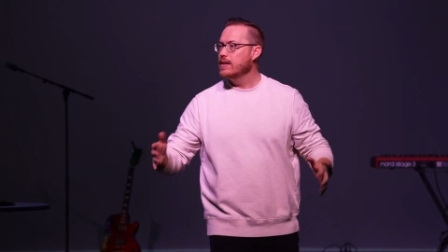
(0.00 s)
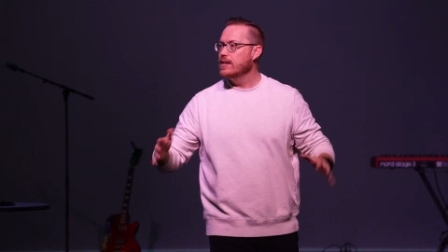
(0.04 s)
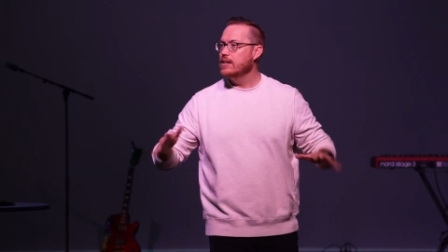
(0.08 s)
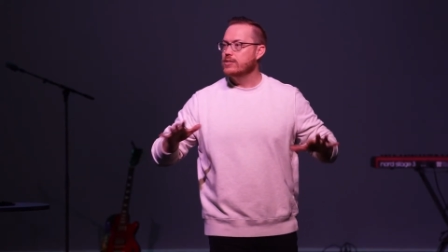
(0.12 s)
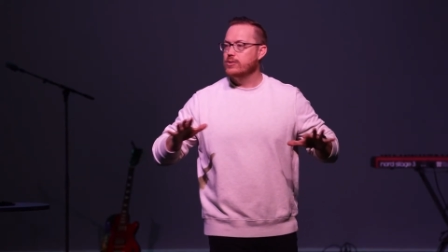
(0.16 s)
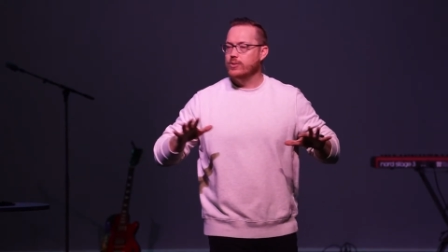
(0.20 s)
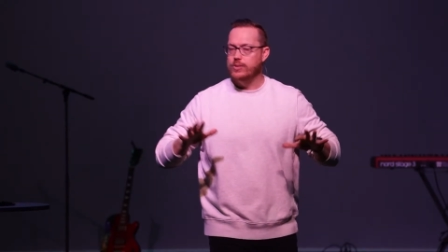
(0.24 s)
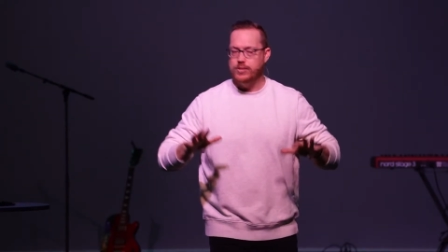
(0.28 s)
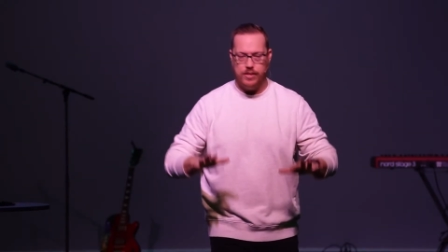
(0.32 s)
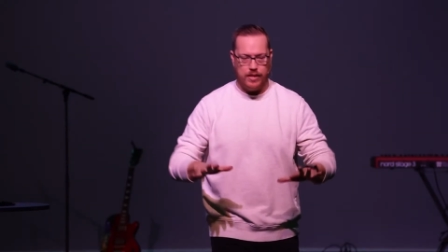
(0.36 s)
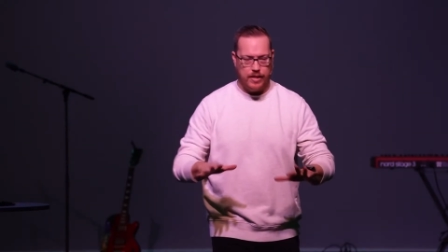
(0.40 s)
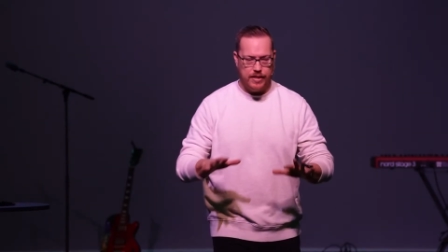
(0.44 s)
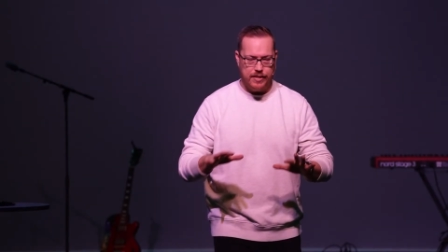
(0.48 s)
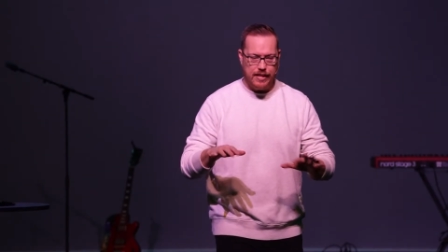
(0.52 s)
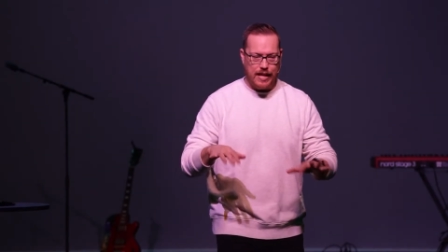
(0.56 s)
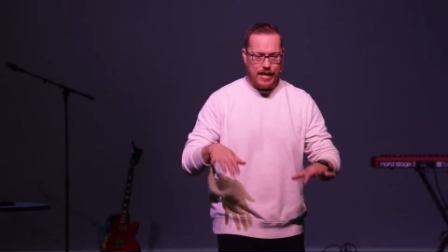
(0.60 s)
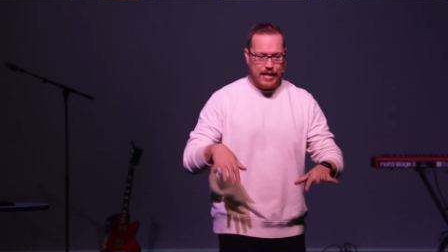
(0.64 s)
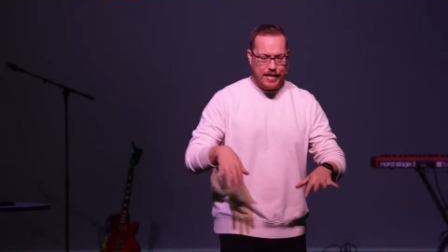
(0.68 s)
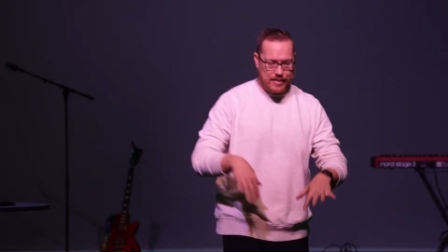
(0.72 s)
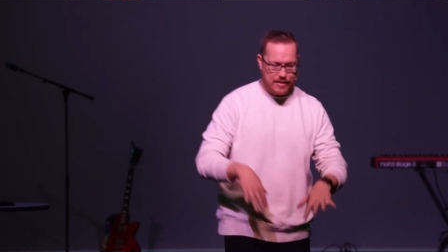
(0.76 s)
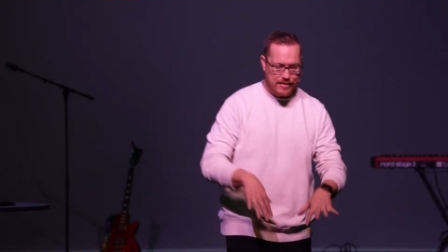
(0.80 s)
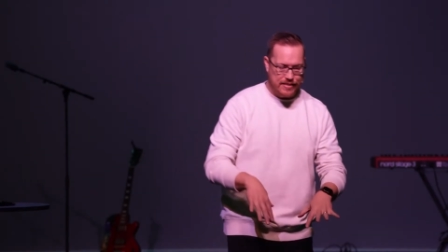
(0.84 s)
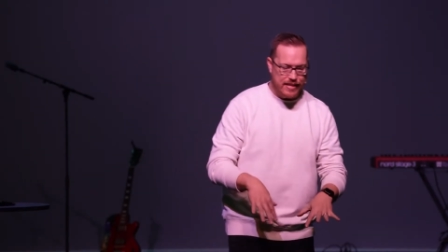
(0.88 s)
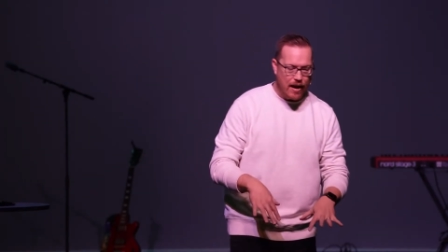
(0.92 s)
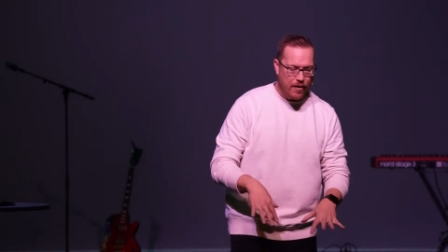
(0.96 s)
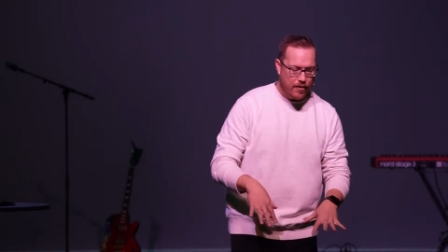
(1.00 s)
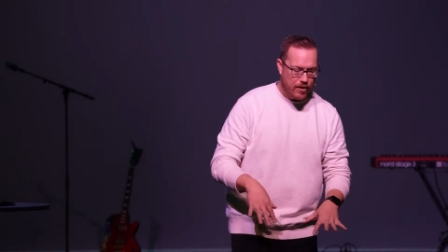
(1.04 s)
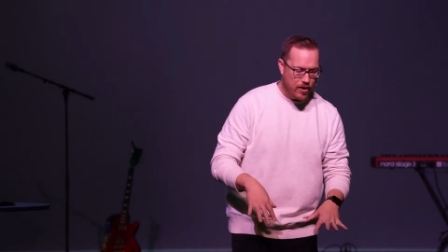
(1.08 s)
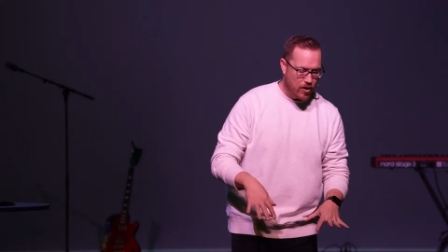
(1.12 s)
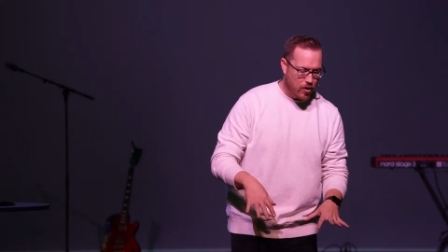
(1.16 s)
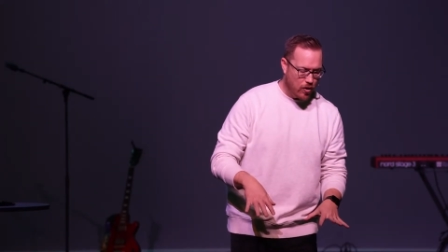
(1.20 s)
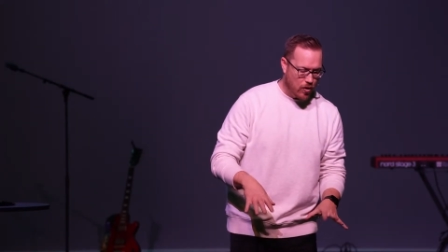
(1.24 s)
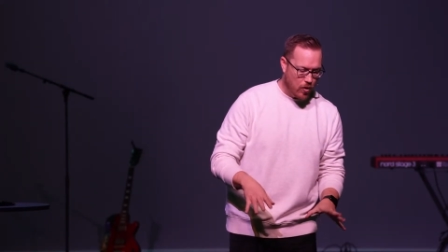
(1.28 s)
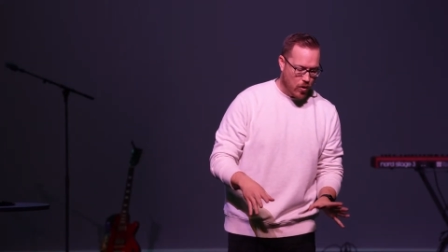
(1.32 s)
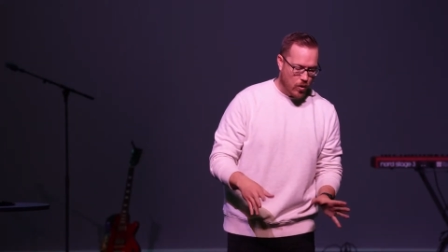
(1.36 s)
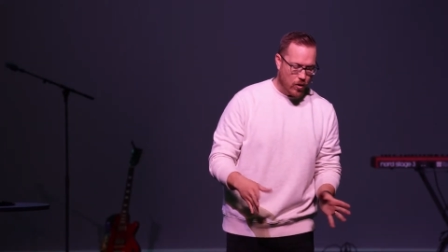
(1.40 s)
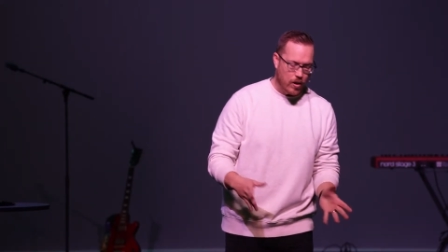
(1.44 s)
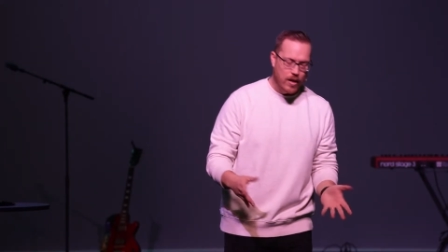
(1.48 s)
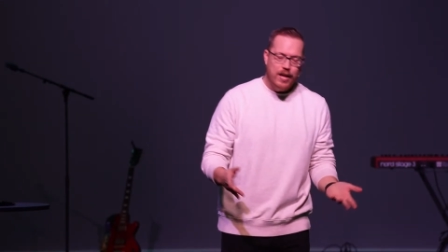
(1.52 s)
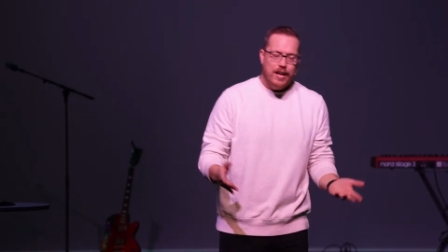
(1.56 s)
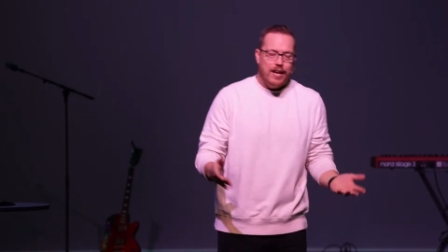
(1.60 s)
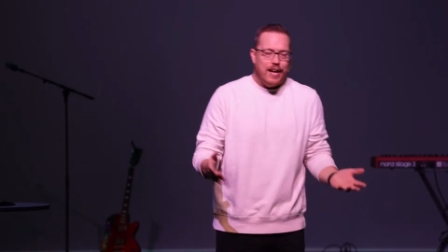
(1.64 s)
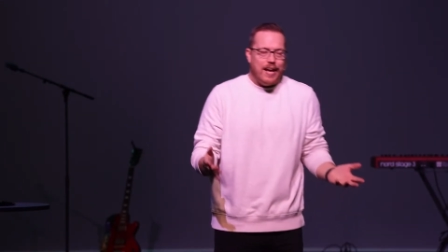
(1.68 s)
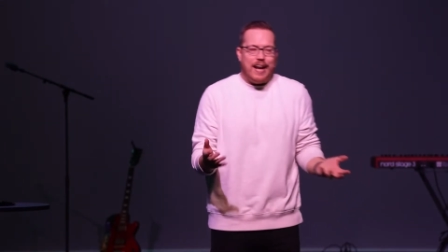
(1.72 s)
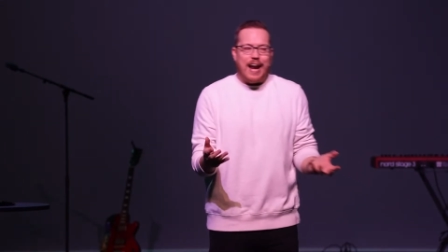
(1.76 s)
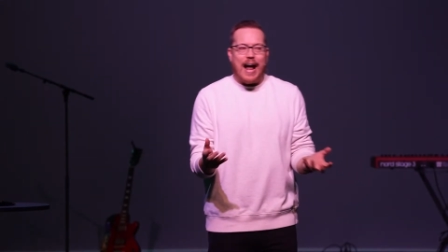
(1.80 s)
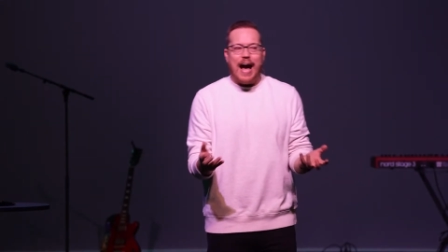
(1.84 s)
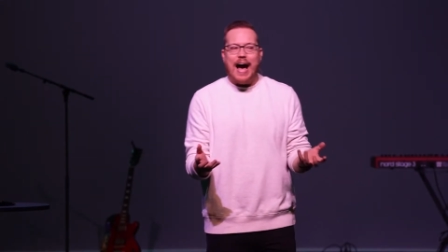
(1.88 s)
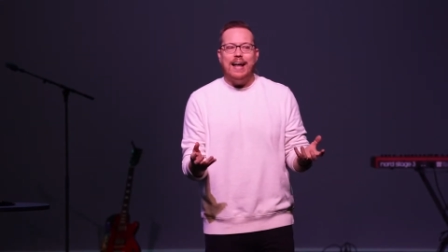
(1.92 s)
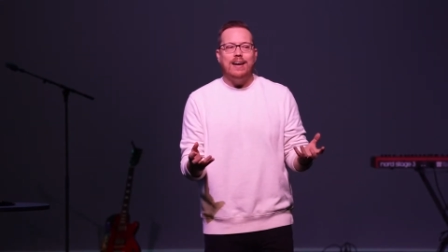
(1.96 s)
So he's, he, he's down in a hole.
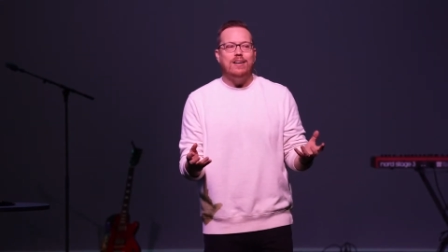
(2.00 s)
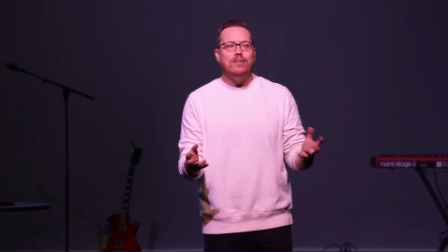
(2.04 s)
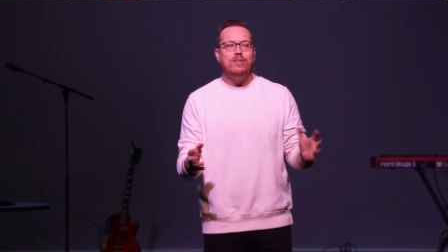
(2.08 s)
And I